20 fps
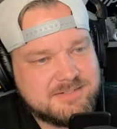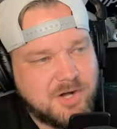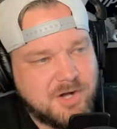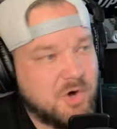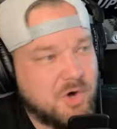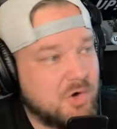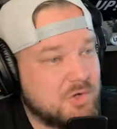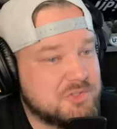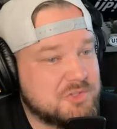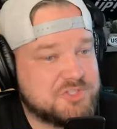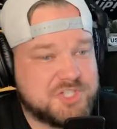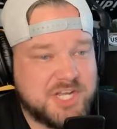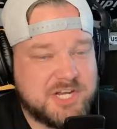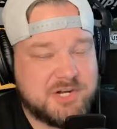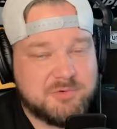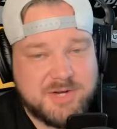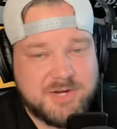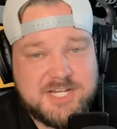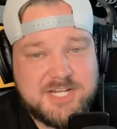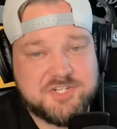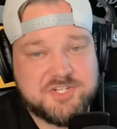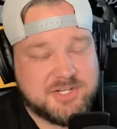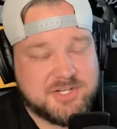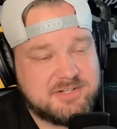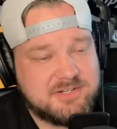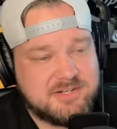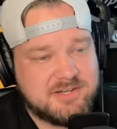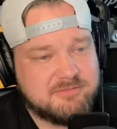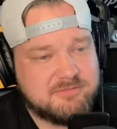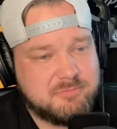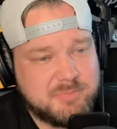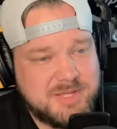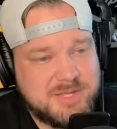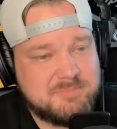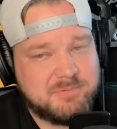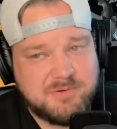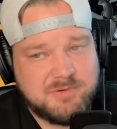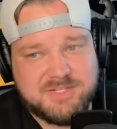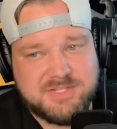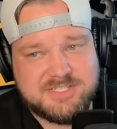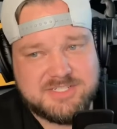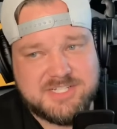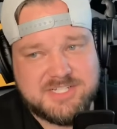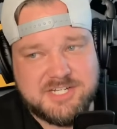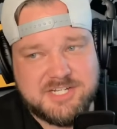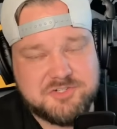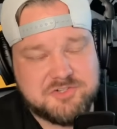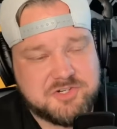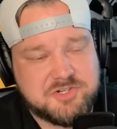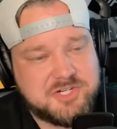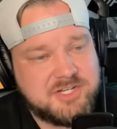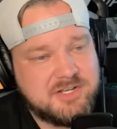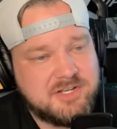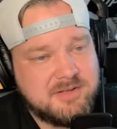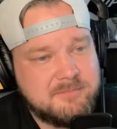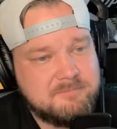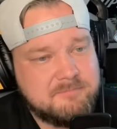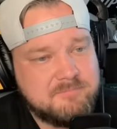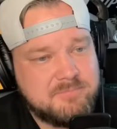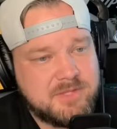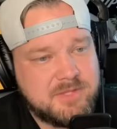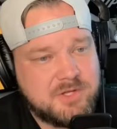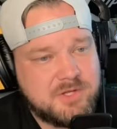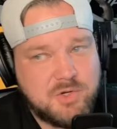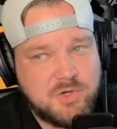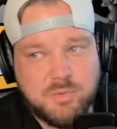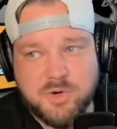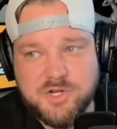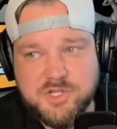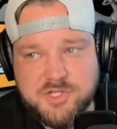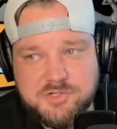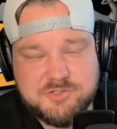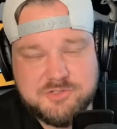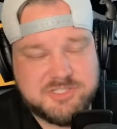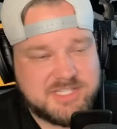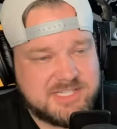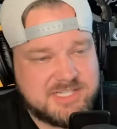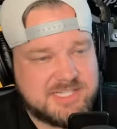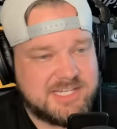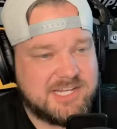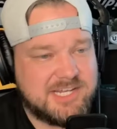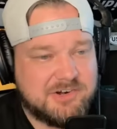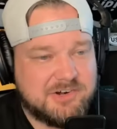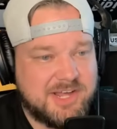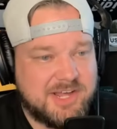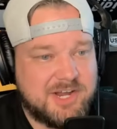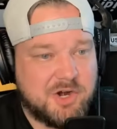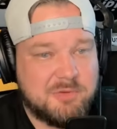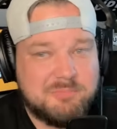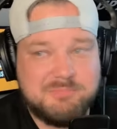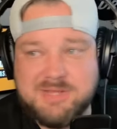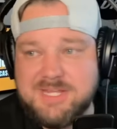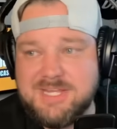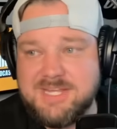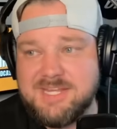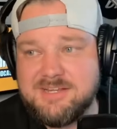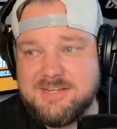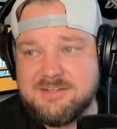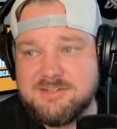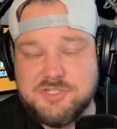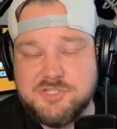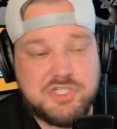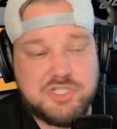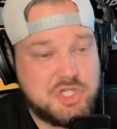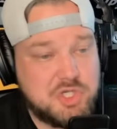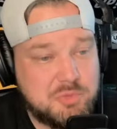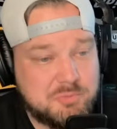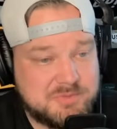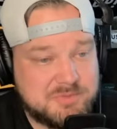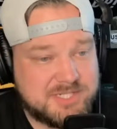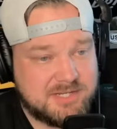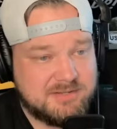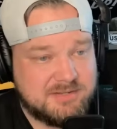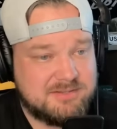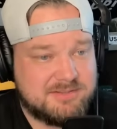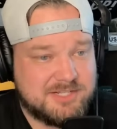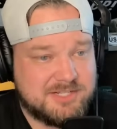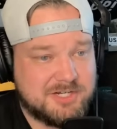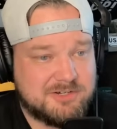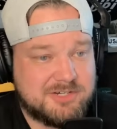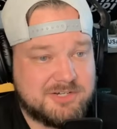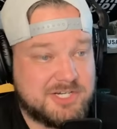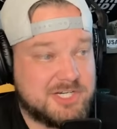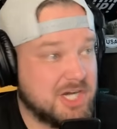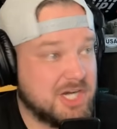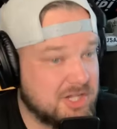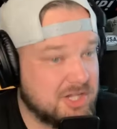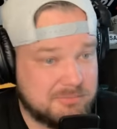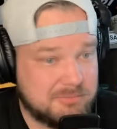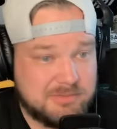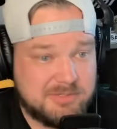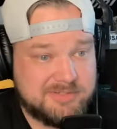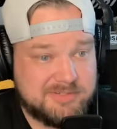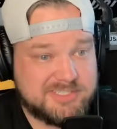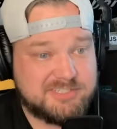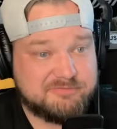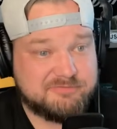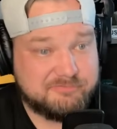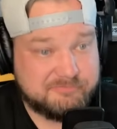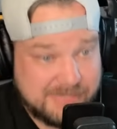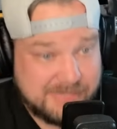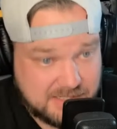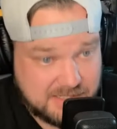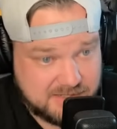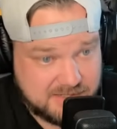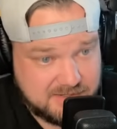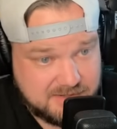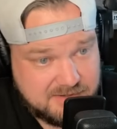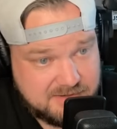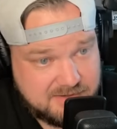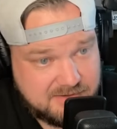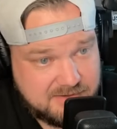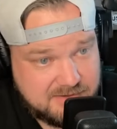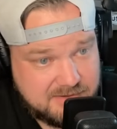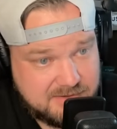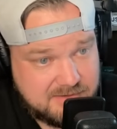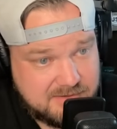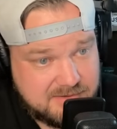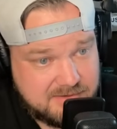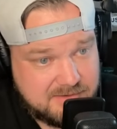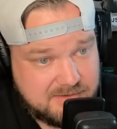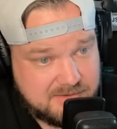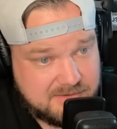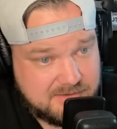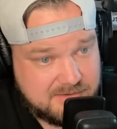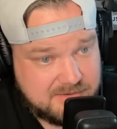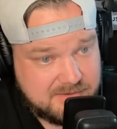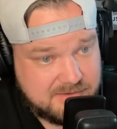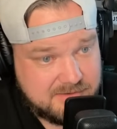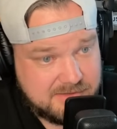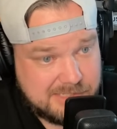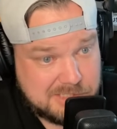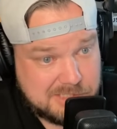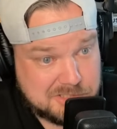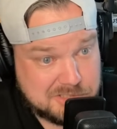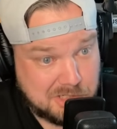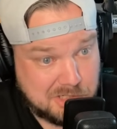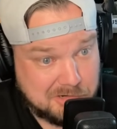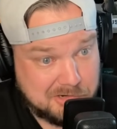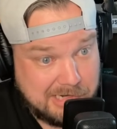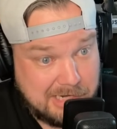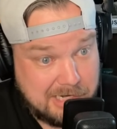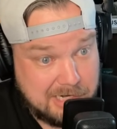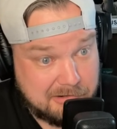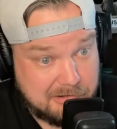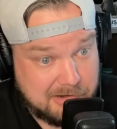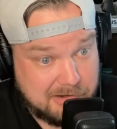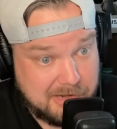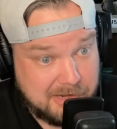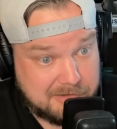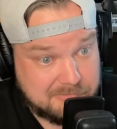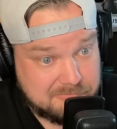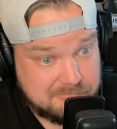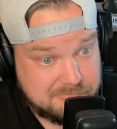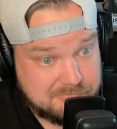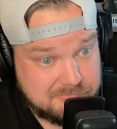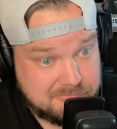A whole generation of people in this country who are using the internet are being duped. They're gullible as fuck. It's on the internet.